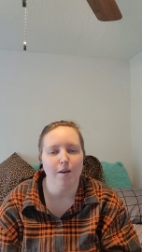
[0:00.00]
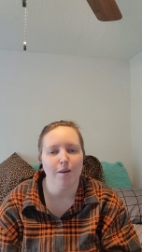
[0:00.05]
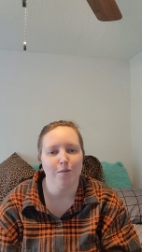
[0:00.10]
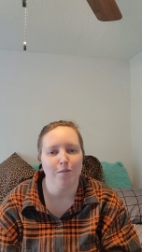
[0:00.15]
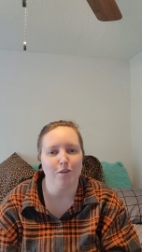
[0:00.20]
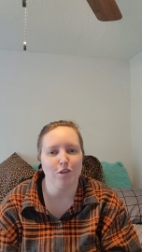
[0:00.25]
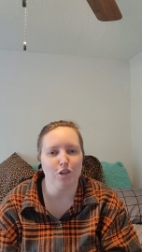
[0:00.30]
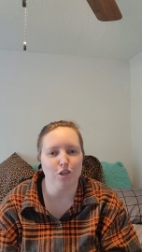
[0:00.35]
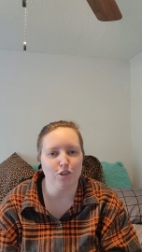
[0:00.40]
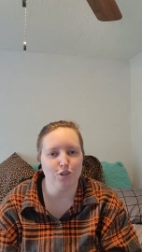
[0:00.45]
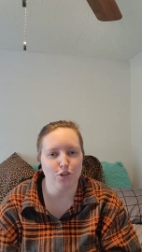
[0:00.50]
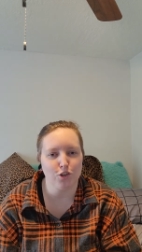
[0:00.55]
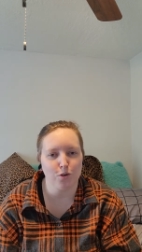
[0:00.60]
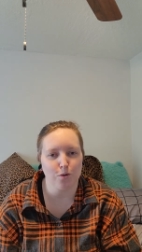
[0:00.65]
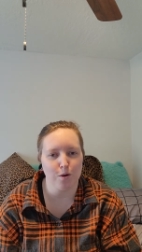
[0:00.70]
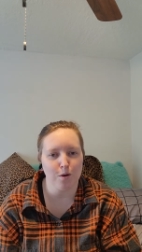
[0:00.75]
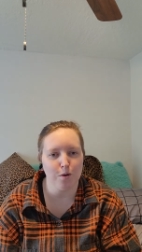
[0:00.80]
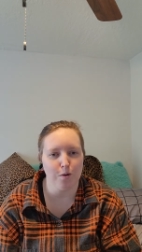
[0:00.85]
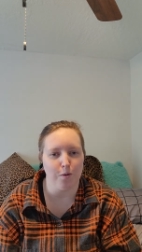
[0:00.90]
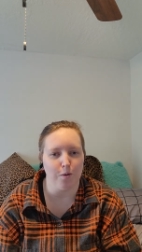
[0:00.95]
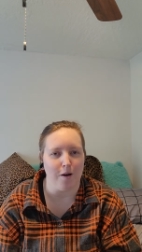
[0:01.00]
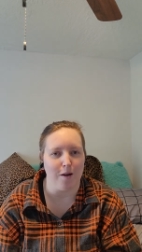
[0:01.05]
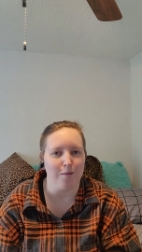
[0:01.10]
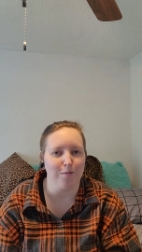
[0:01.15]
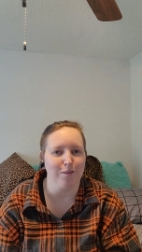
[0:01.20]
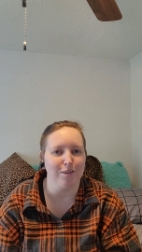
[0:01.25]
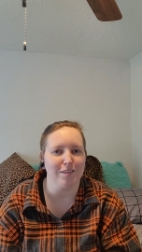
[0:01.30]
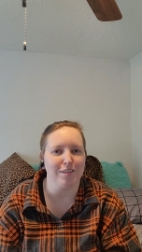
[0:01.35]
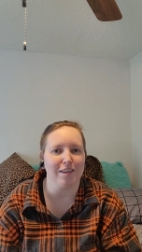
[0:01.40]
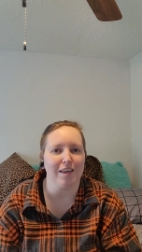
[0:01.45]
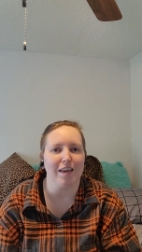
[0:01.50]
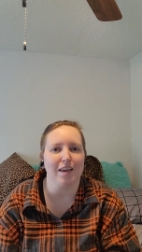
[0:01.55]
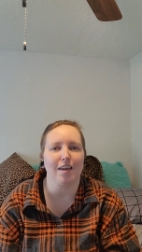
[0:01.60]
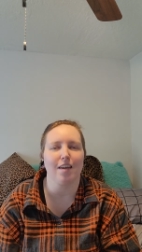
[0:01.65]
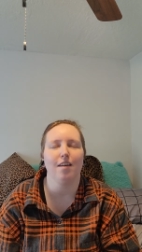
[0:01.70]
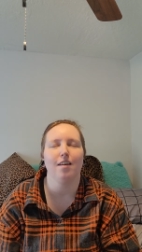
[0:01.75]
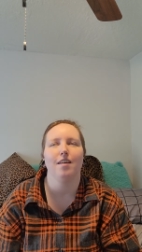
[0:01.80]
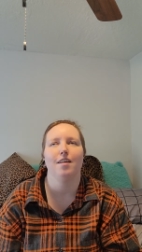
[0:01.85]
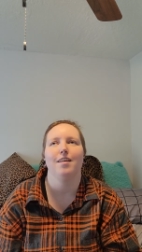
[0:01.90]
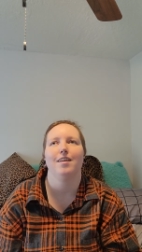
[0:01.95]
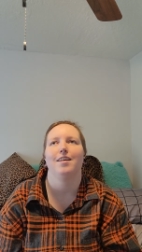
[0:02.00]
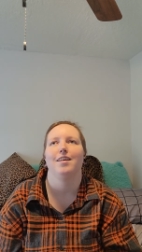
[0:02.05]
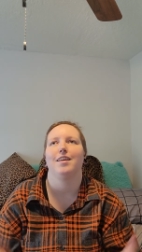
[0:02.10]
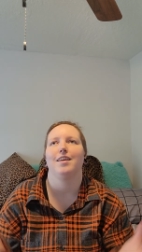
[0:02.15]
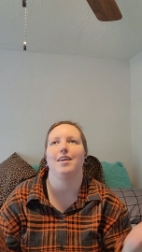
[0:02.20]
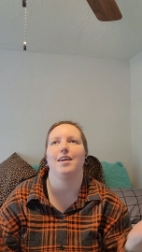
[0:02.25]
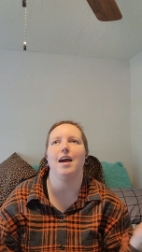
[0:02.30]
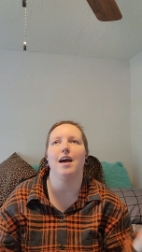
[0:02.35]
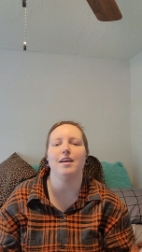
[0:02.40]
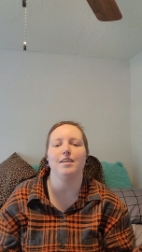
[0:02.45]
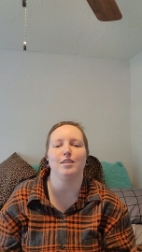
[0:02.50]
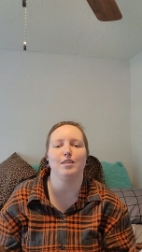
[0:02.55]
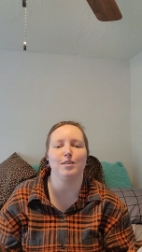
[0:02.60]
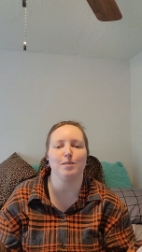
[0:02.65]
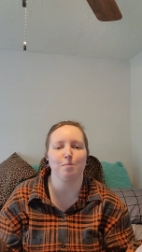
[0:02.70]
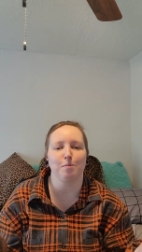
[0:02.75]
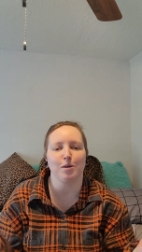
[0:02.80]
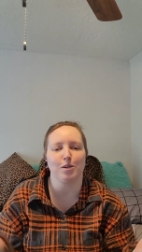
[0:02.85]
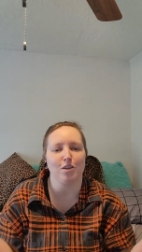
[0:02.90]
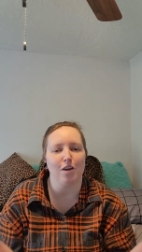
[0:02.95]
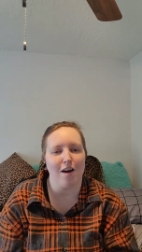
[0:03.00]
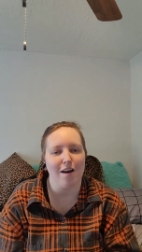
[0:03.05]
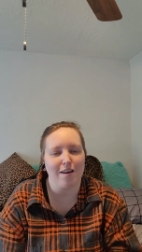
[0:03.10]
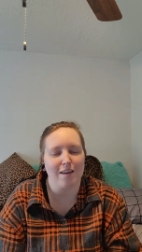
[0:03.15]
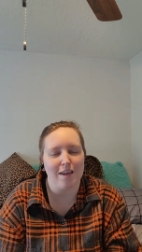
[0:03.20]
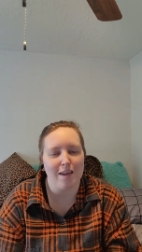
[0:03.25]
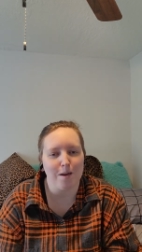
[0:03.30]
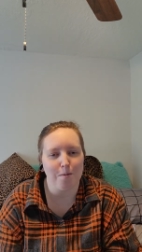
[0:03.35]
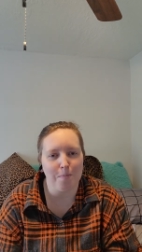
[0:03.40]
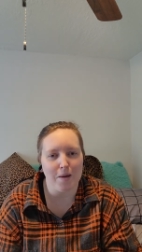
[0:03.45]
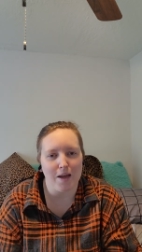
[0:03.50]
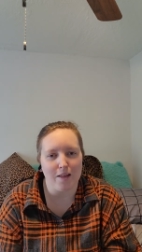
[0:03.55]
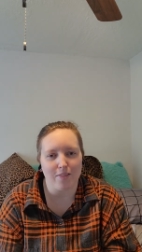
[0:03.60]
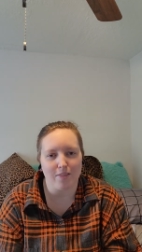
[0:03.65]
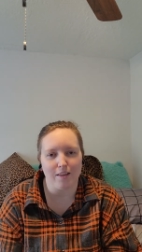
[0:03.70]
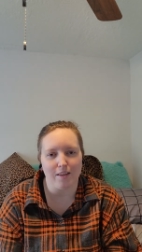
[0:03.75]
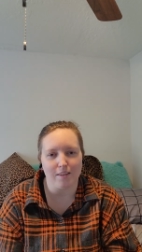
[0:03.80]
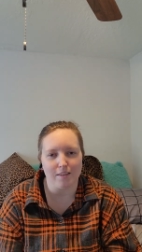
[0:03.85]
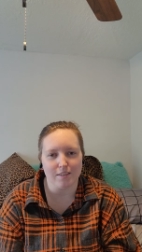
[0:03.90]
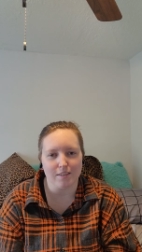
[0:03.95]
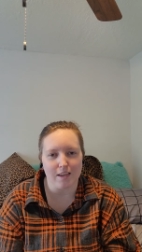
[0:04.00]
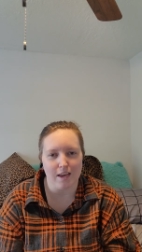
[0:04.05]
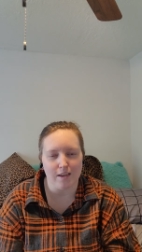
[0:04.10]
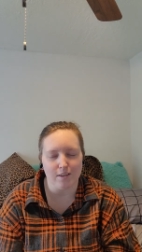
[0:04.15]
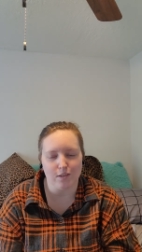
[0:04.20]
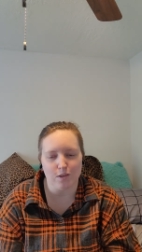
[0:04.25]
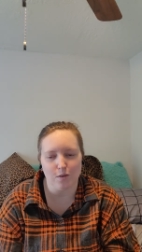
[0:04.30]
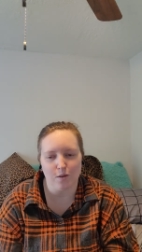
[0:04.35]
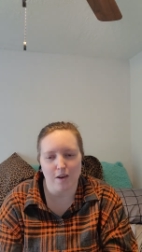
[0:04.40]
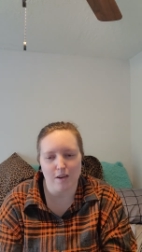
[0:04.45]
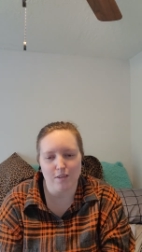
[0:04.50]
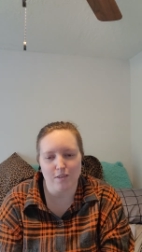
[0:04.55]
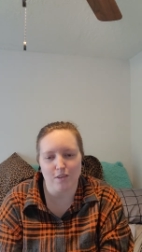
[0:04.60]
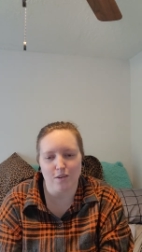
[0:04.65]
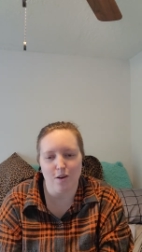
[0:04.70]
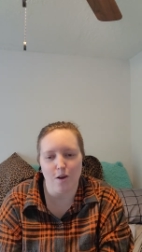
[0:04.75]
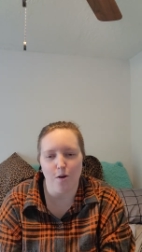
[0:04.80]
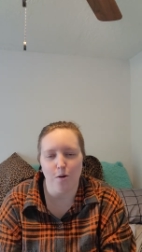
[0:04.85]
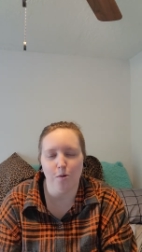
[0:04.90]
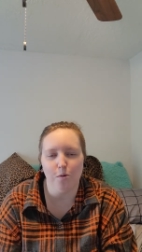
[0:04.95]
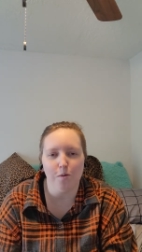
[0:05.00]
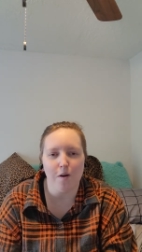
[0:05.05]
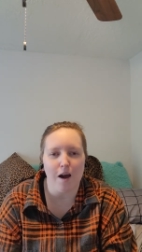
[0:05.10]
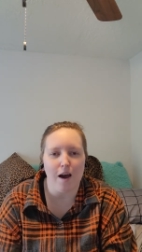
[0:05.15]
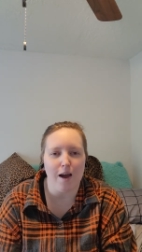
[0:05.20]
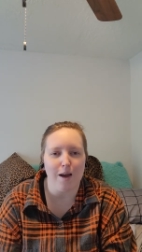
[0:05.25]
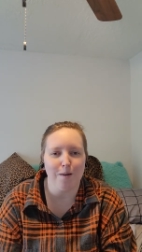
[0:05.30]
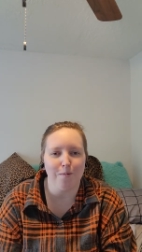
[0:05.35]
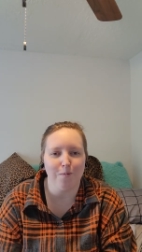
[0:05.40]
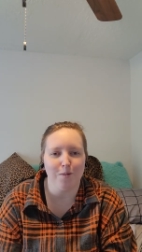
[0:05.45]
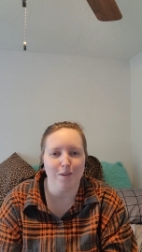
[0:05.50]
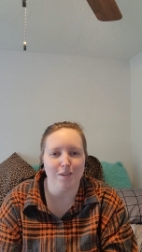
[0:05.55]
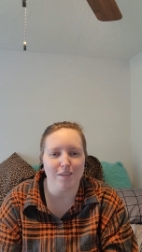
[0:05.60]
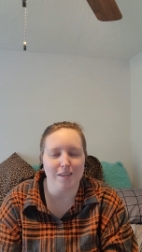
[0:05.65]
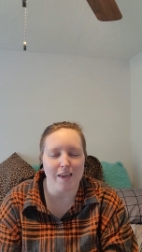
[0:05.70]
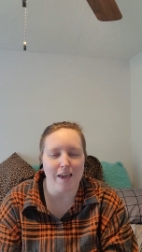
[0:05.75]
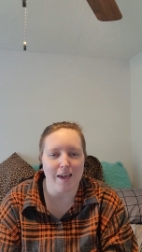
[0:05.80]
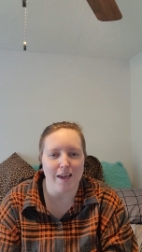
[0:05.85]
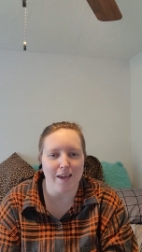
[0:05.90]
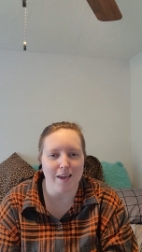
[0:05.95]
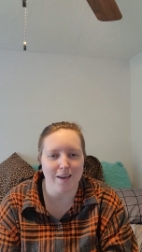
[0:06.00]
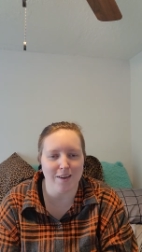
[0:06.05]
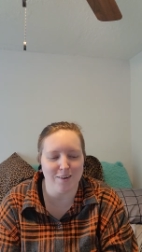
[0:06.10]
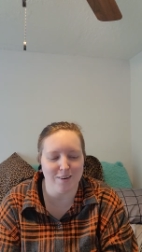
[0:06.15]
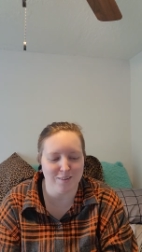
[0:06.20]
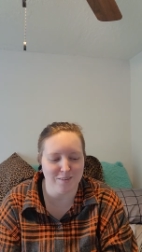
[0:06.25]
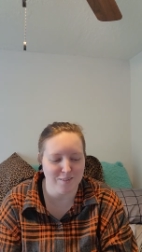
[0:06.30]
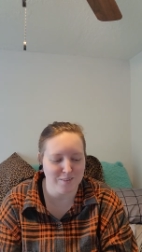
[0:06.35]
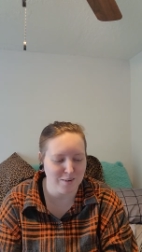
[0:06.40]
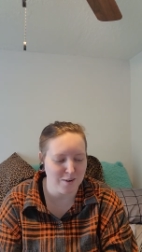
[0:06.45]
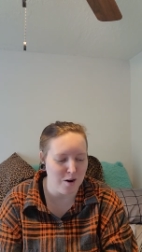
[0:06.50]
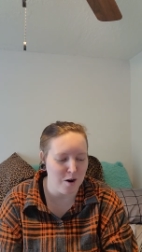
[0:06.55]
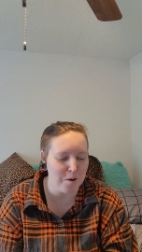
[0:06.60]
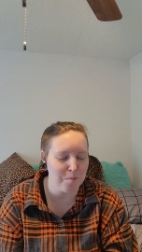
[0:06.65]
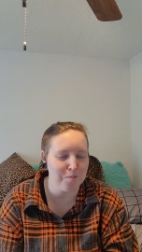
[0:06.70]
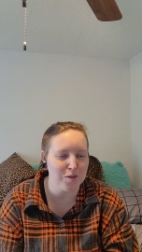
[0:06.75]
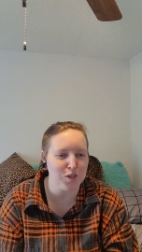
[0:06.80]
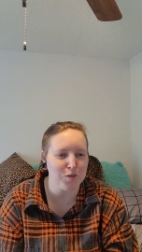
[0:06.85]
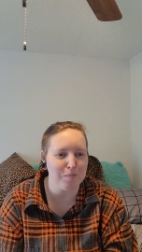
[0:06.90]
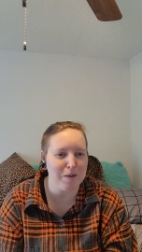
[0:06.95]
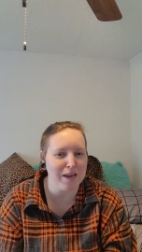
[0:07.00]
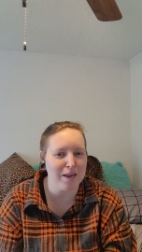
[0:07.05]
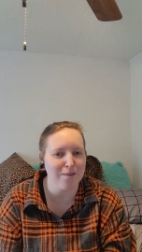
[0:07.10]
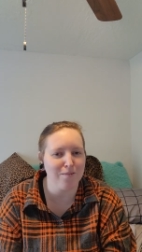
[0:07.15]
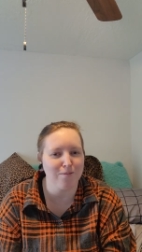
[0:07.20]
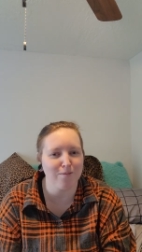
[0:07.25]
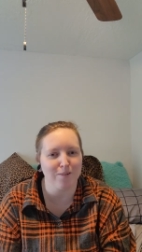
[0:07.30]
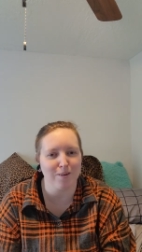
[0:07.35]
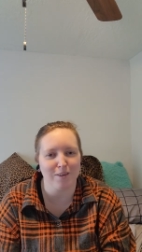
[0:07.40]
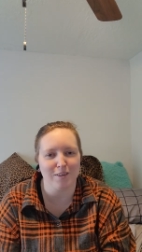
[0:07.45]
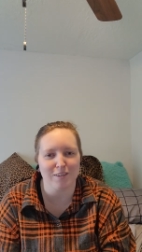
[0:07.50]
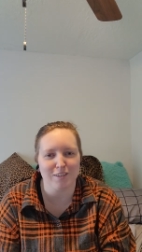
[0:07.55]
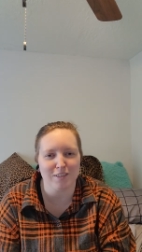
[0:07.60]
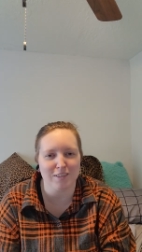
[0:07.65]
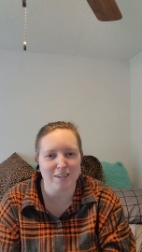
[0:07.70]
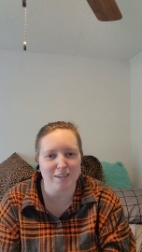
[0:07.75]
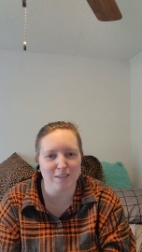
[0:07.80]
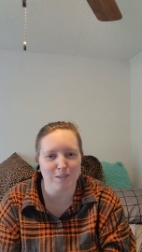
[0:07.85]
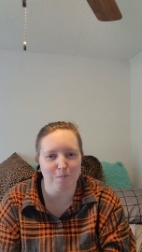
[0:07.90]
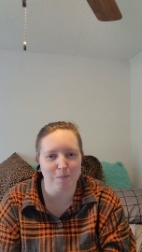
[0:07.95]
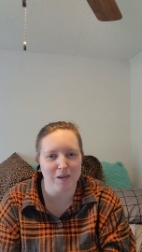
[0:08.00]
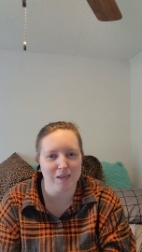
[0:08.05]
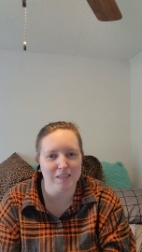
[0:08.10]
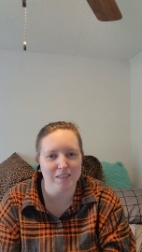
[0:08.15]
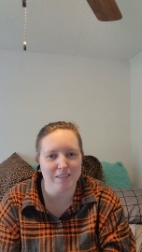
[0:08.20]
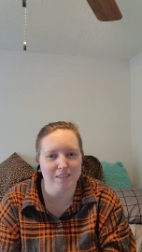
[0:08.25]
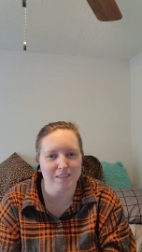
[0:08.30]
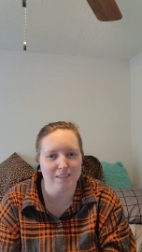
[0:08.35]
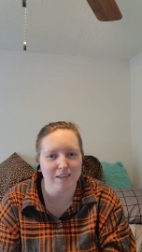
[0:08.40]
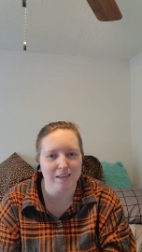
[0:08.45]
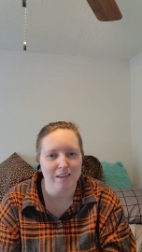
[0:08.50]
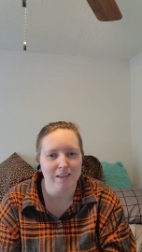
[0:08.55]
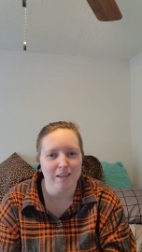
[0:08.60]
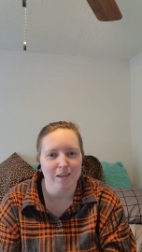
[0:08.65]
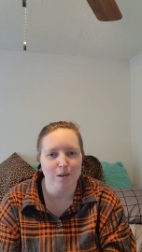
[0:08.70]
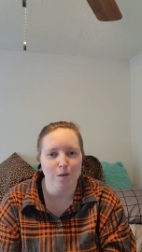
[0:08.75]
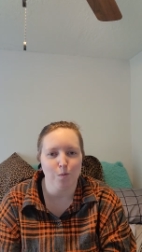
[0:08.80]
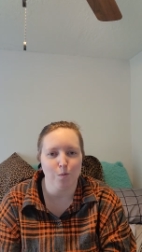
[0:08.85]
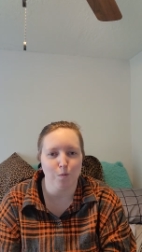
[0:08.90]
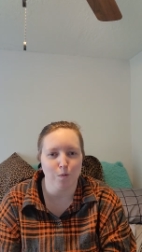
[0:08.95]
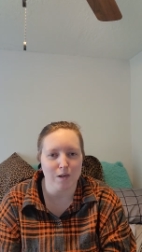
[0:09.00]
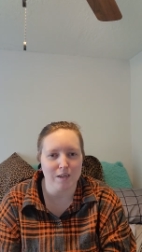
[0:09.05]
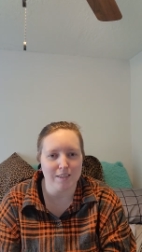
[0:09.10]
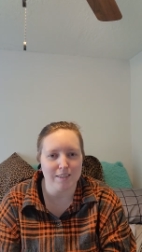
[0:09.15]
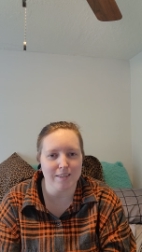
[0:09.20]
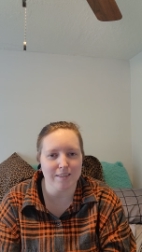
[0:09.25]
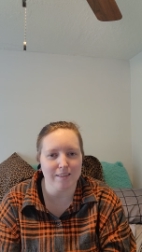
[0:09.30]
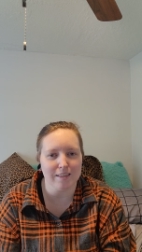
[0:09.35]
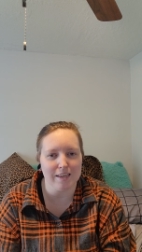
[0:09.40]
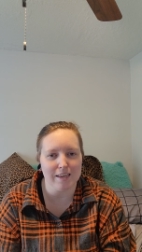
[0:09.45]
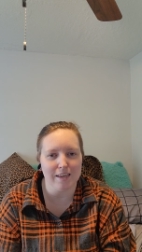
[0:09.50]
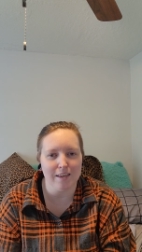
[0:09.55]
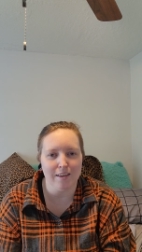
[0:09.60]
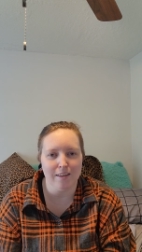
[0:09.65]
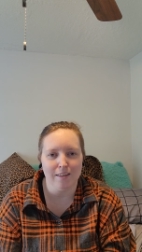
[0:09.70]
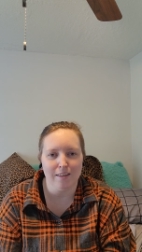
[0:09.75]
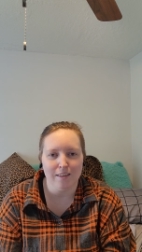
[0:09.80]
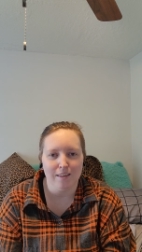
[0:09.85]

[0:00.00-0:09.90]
which is true. I was like, yes, we're talking about this. As you guys know, I was a garbage man for 6 months recently.